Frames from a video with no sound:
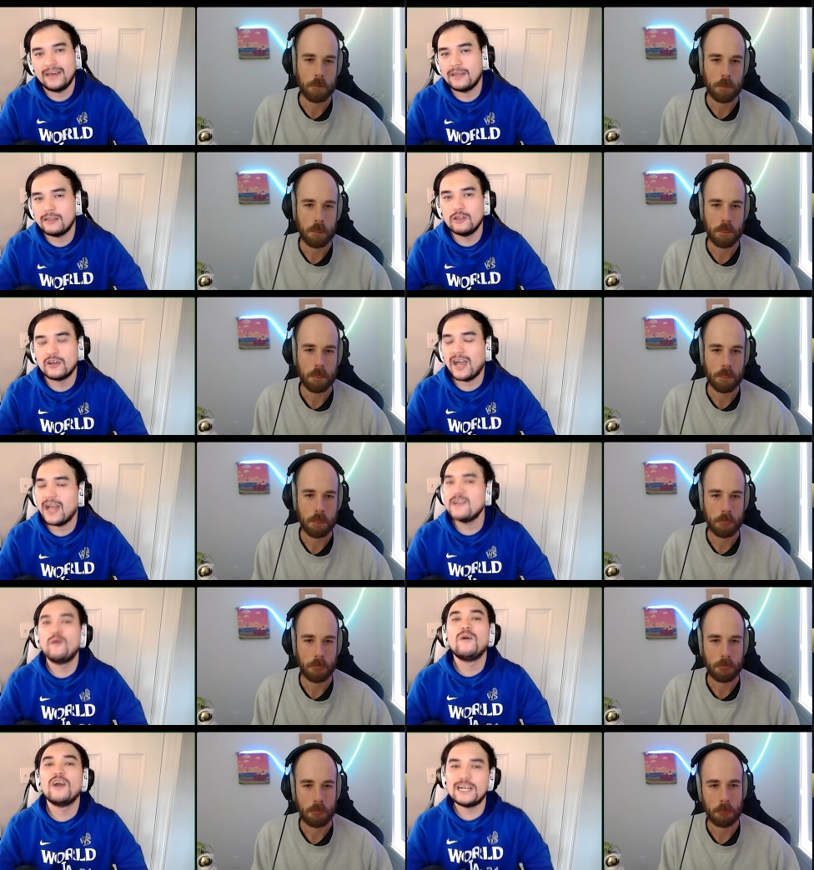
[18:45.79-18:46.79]
Speaker 1: Look, I
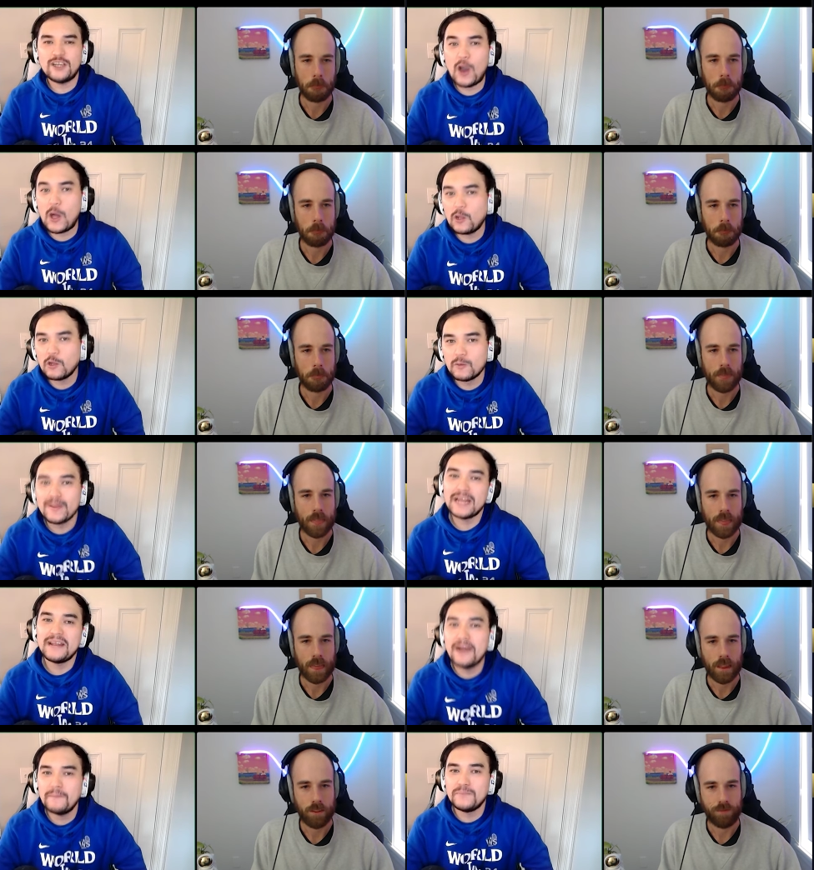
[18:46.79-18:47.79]
know our dollar may
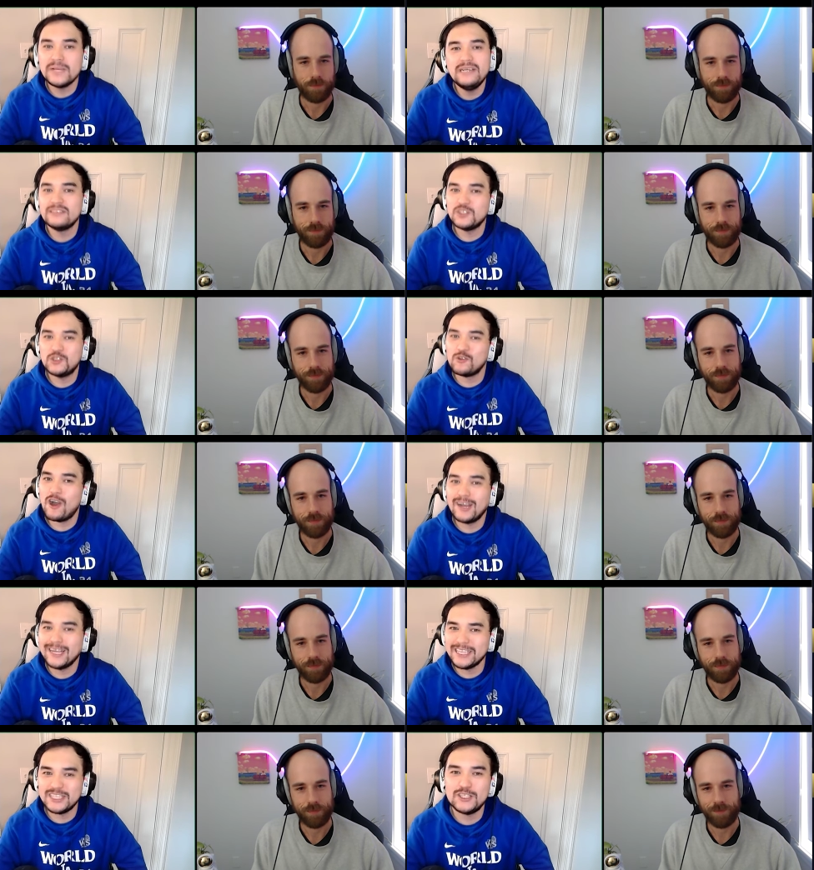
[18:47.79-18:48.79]
not be the
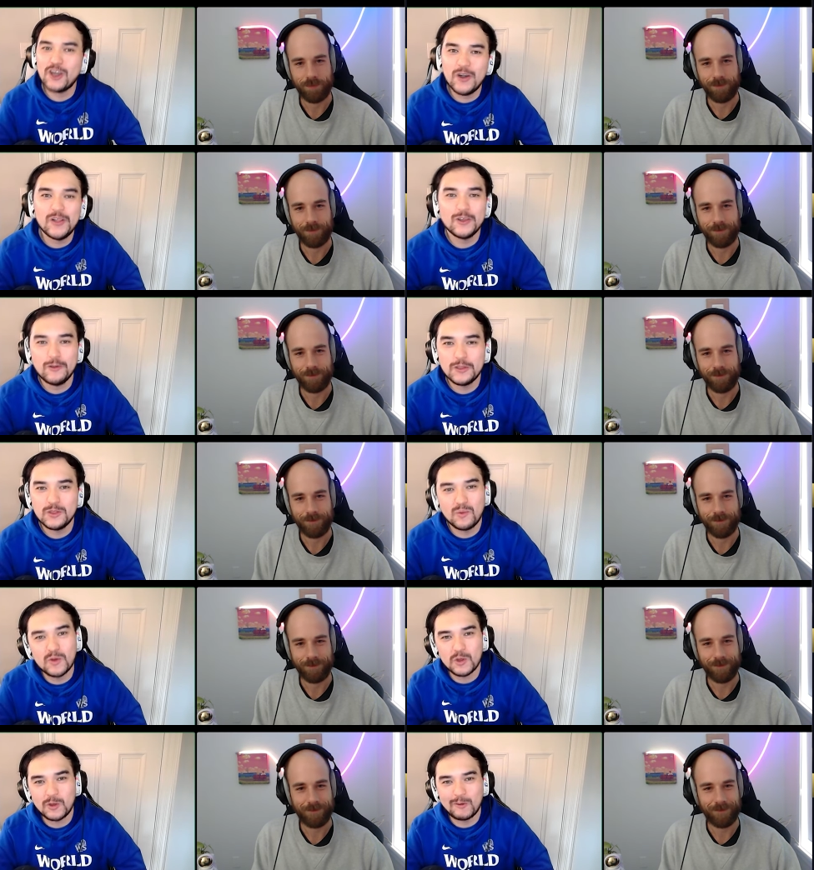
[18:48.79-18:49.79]
strongest dollar in the
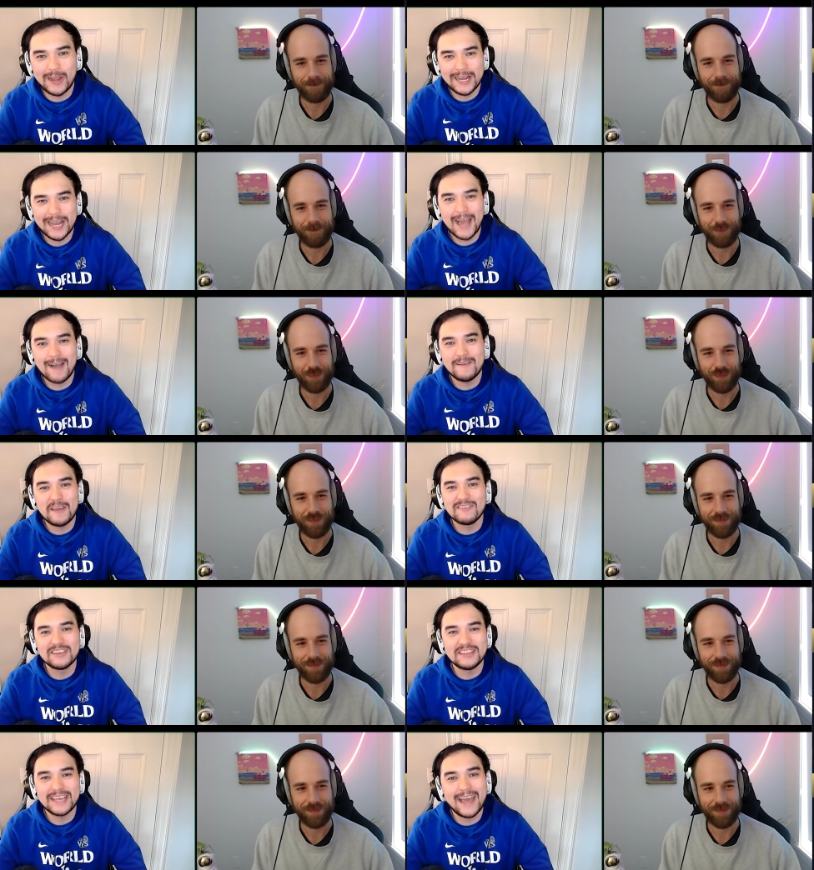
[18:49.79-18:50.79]
world right now and
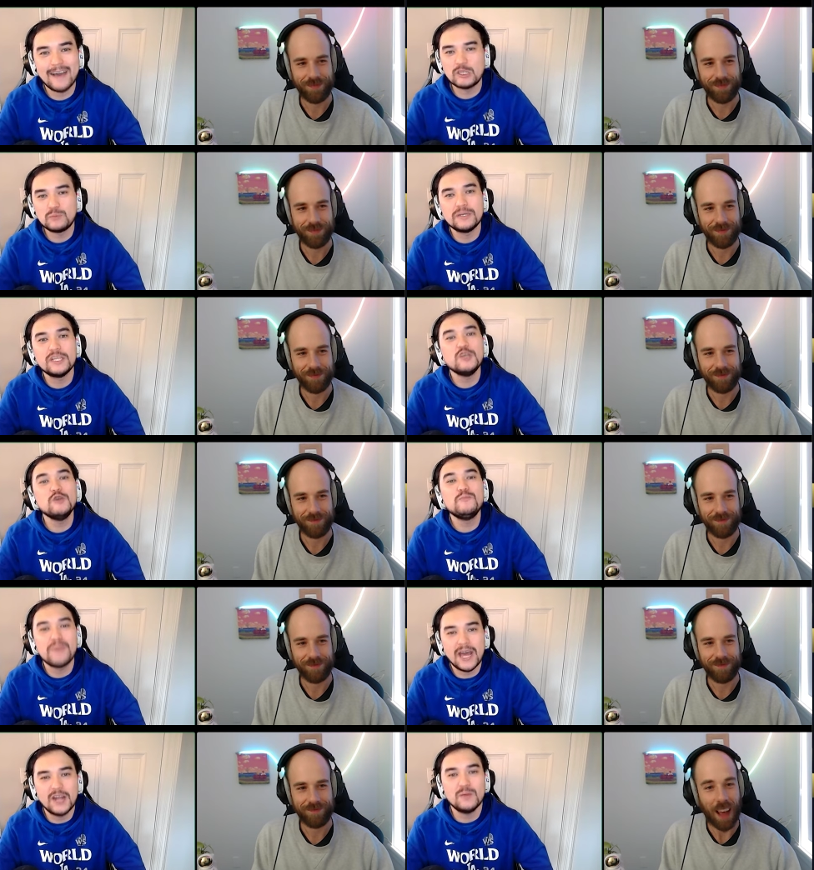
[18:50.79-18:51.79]
everything else, but you
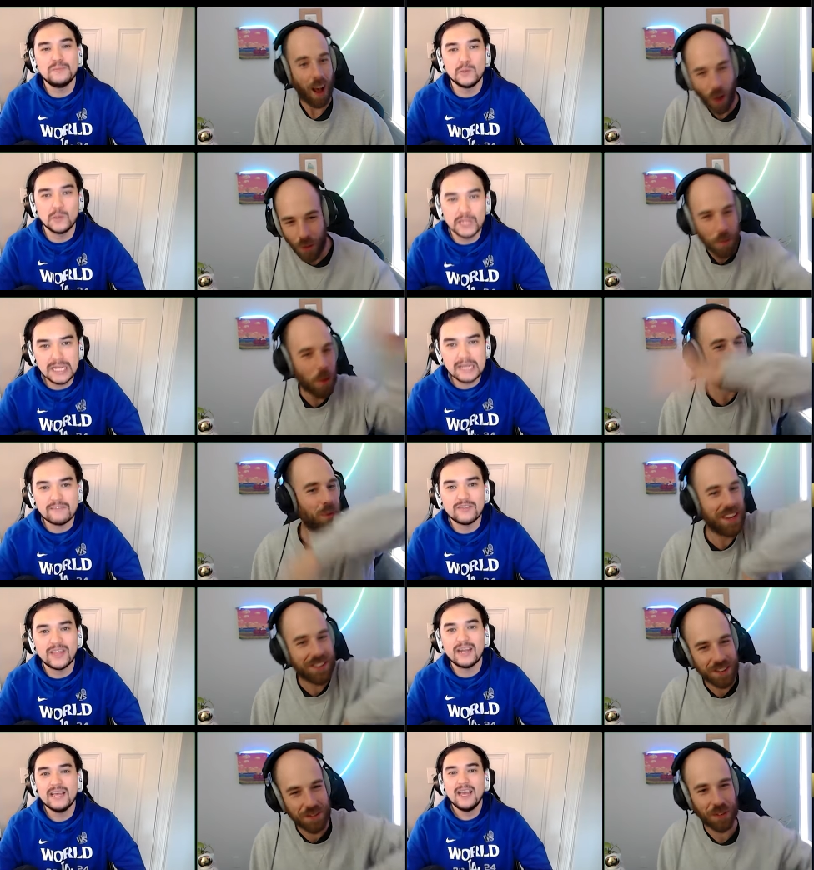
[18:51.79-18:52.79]
better
Speaker 2: believe all the more
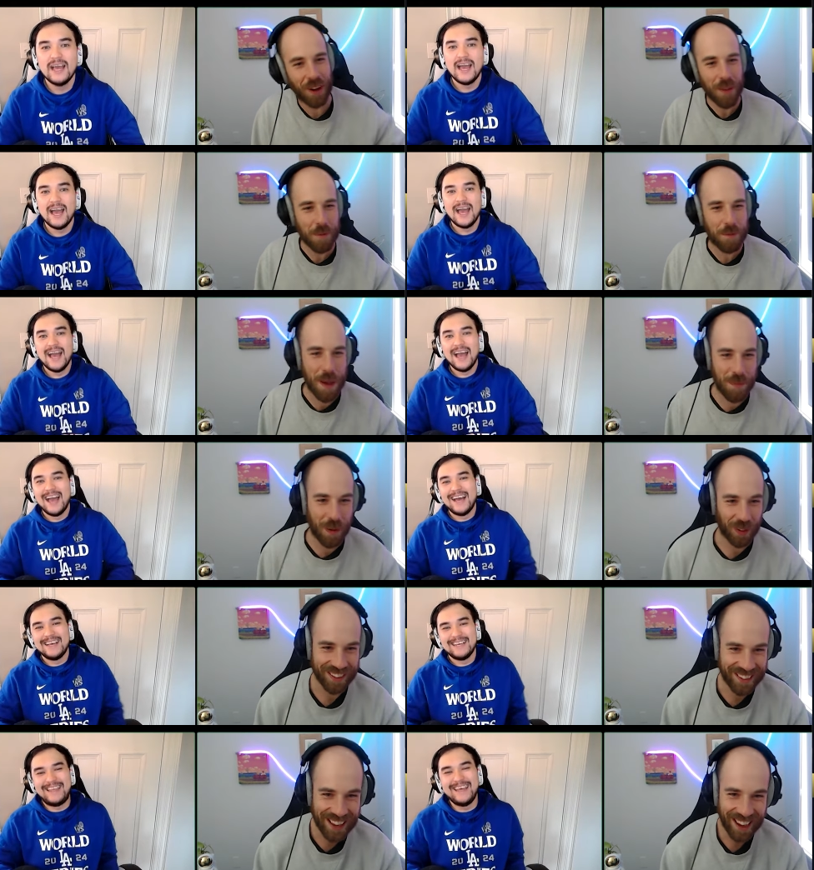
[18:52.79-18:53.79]
reason for other people
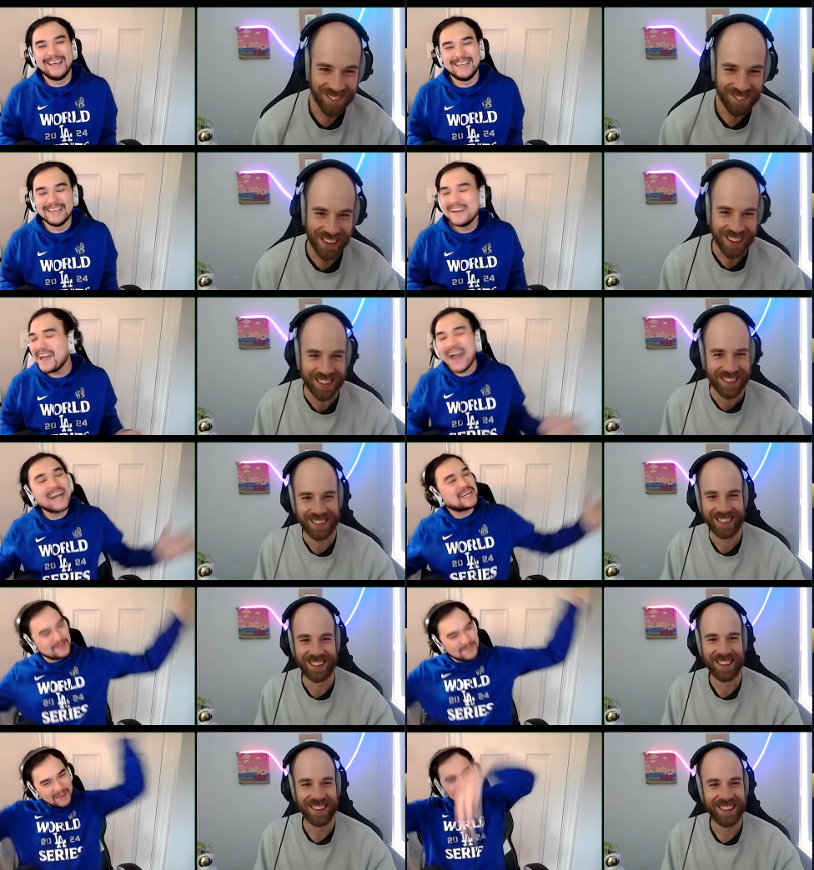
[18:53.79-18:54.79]
to come in. Yeah,
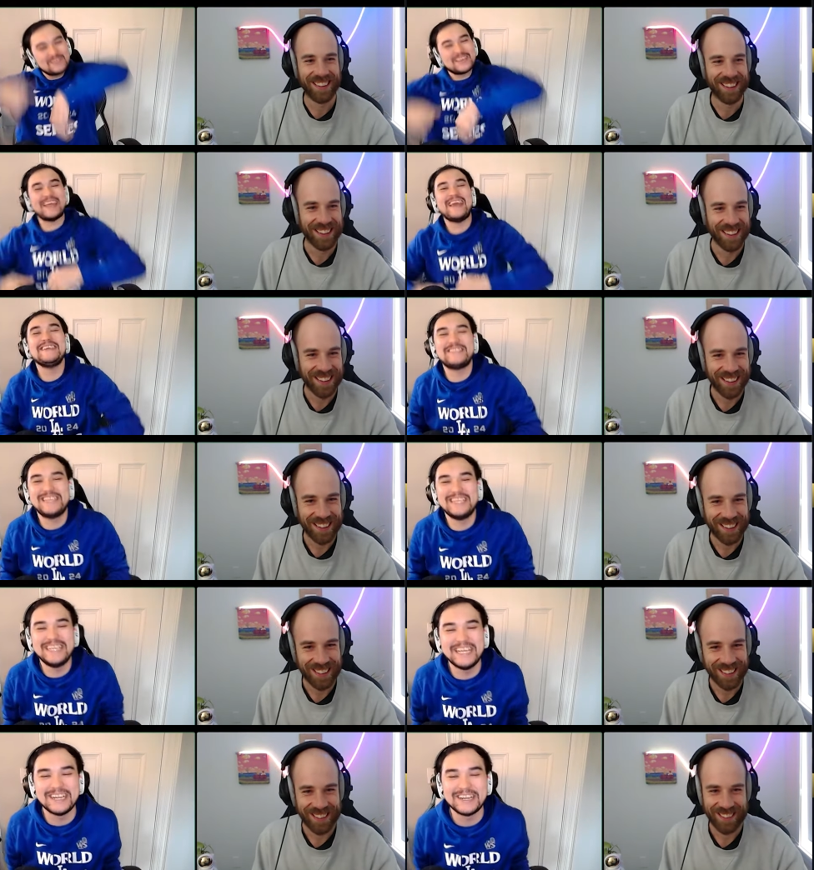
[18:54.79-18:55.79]
come on
Speaker 1: vacation
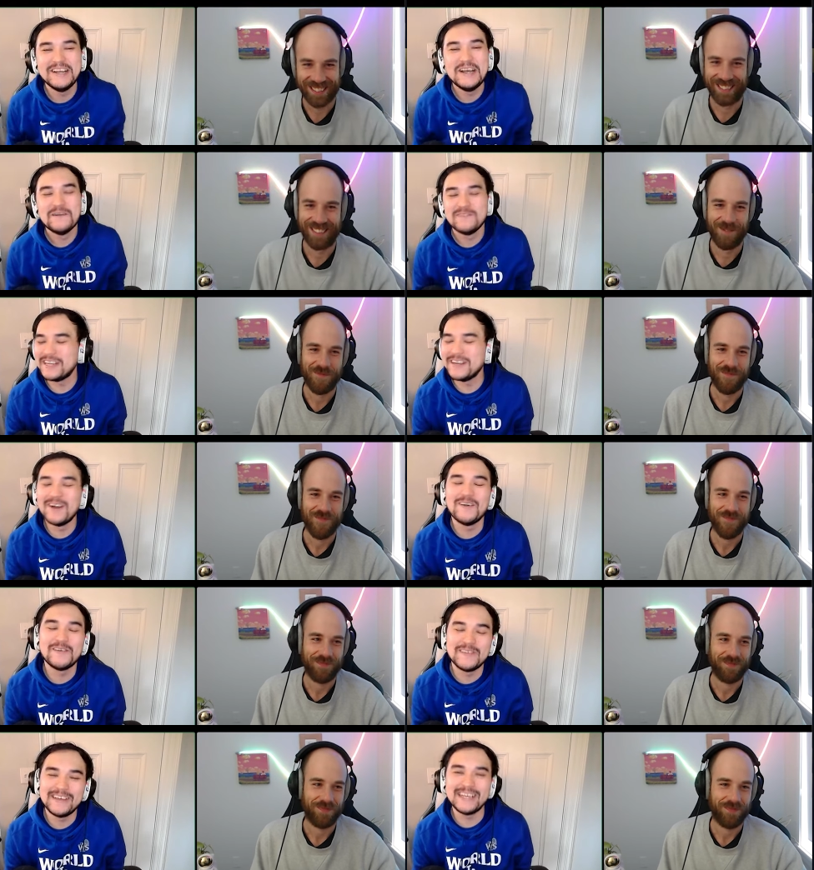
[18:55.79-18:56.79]
here. But
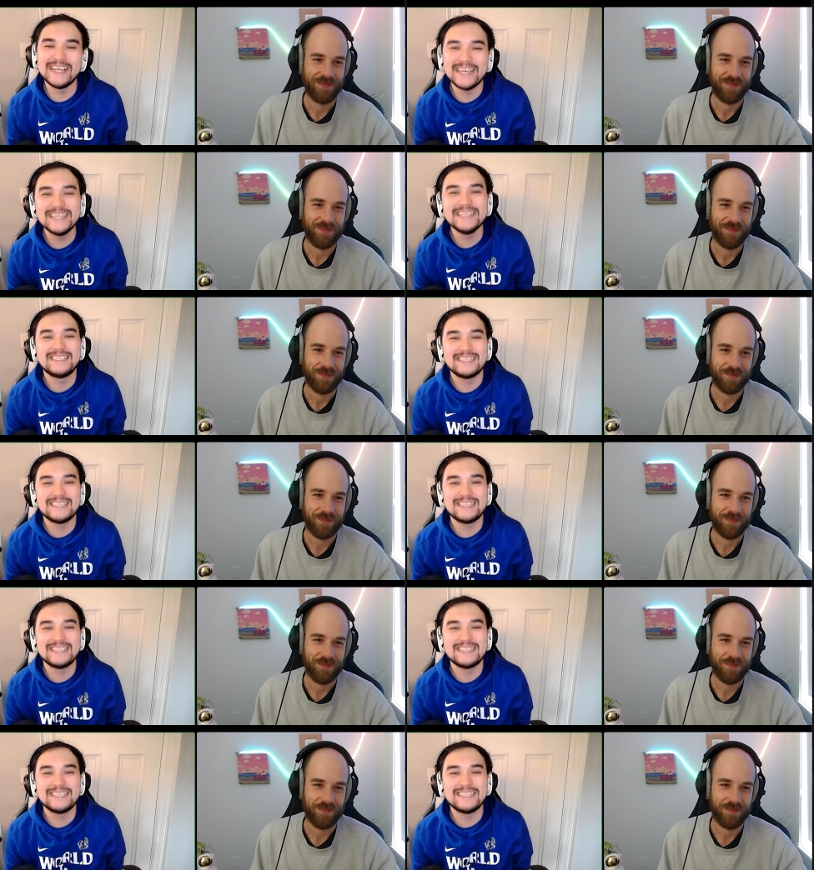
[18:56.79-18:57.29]
no, it is